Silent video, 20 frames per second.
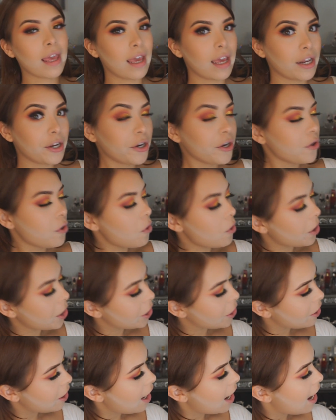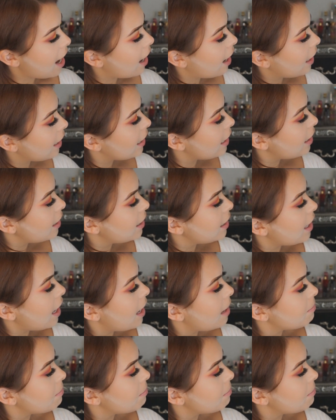My inner corner highlight,